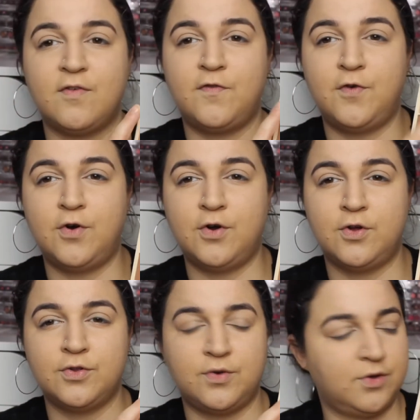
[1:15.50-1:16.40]
four
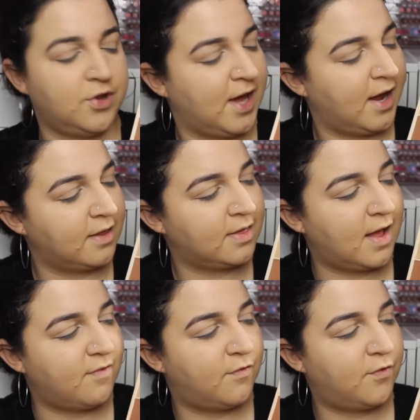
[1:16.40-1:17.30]
contour shades
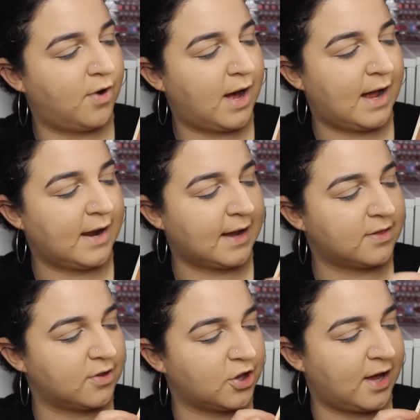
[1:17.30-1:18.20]
and four
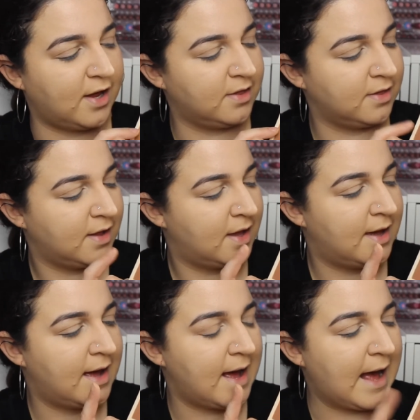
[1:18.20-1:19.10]
highlighter shades,
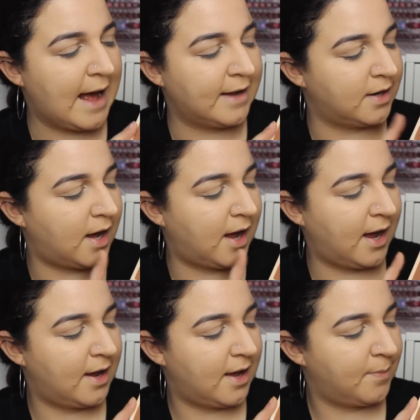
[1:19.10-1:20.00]
and
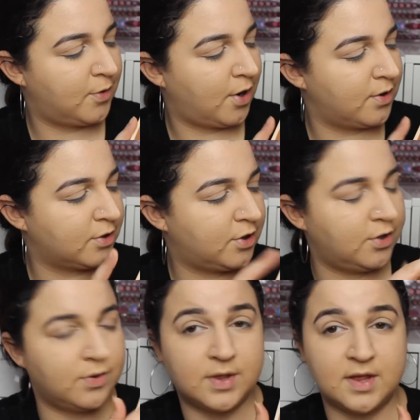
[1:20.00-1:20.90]
I am going to
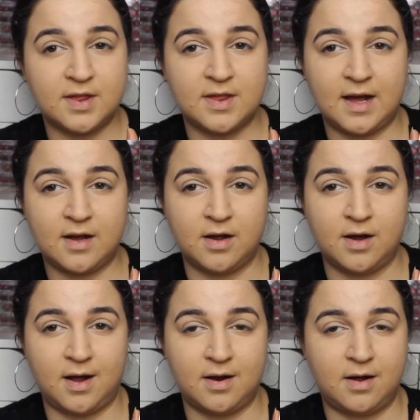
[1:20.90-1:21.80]
use this second
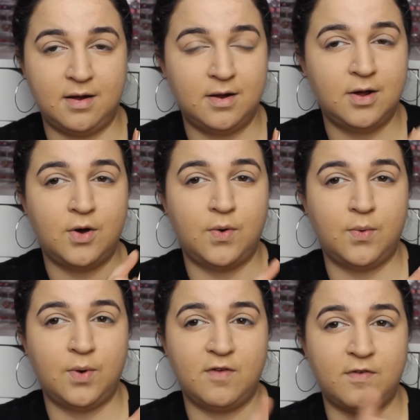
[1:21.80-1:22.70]
colour
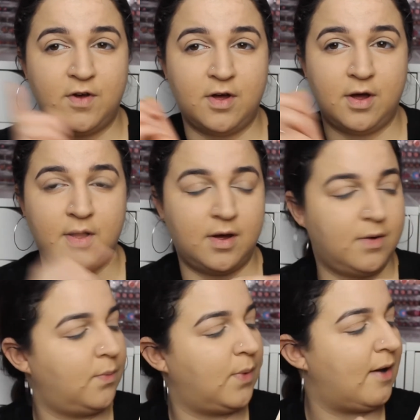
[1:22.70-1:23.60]
all over
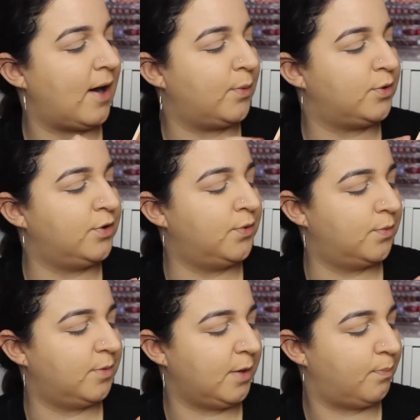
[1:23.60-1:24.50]
where I would do
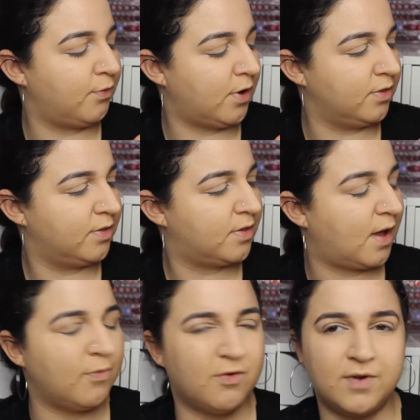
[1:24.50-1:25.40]
normally bronze.
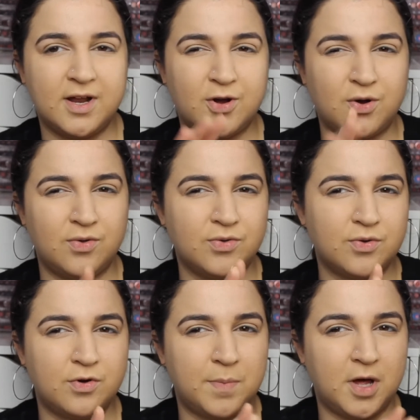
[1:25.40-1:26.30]
I'm not really a
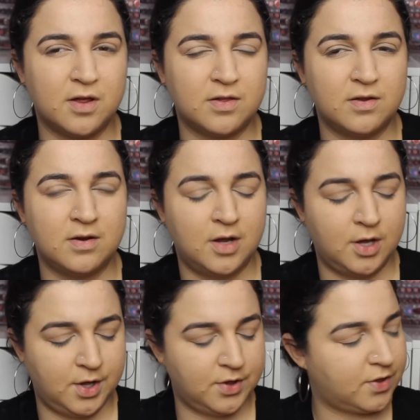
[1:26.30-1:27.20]
contour person,
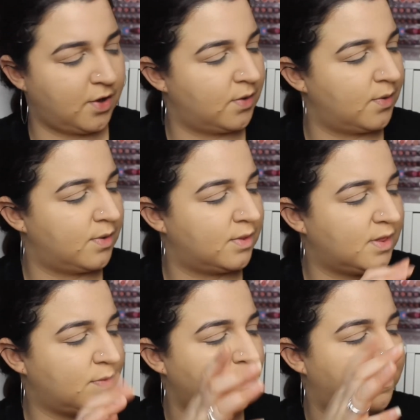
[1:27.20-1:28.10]
so
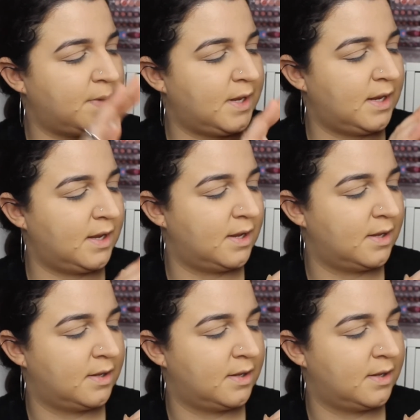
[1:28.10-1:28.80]
this will be